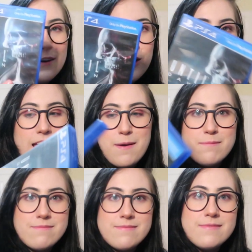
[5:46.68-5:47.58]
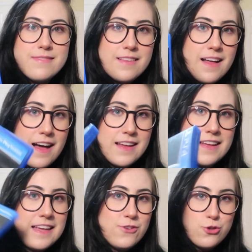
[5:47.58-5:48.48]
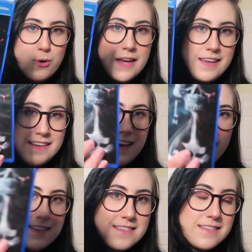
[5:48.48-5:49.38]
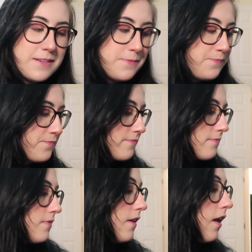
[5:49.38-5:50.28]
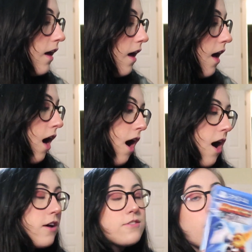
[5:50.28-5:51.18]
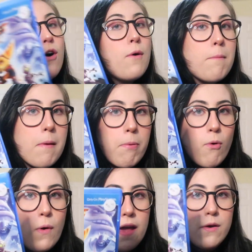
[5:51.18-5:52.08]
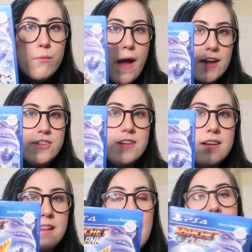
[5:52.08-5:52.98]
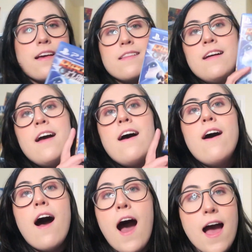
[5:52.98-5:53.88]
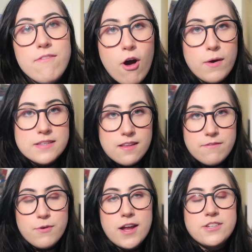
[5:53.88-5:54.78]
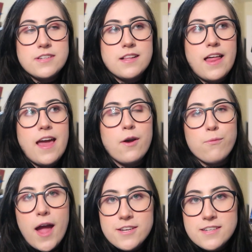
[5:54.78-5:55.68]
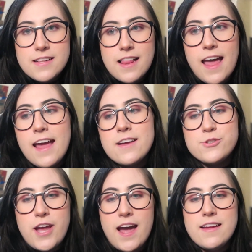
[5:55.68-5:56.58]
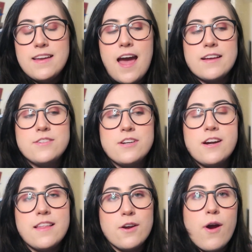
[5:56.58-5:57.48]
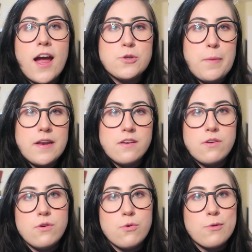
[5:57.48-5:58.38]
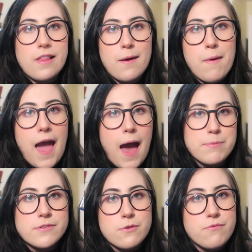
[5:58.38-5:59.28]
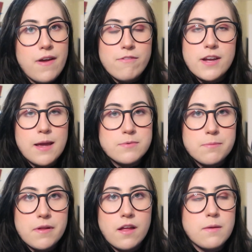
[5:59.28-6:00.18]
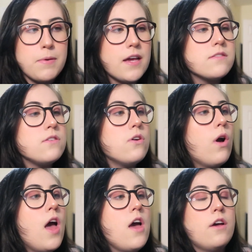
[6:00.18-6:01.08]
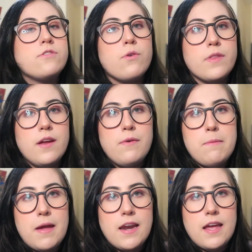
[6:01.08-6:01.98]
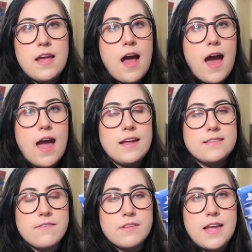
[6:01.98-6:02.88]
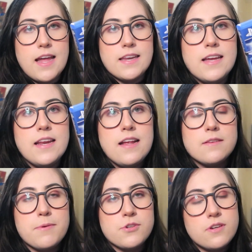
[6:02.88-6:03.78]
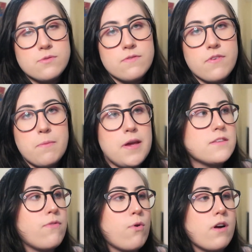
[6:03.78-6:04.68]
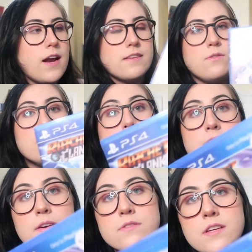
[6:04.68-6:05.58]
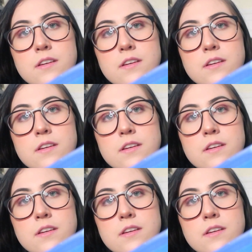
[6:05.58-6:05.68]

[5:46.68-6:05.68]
good game. I enjoy, yes. Also, my boy Ratchet & Clank. I've always loved Ratchet & Clank. Ratchet & Clank, Jak and Daxter, and then Crash Bandicoot were like my absolute favorite games to play on the PS2. So when they remade it, I definitely to get it, especially because it's for the PS4. And as you can see, it was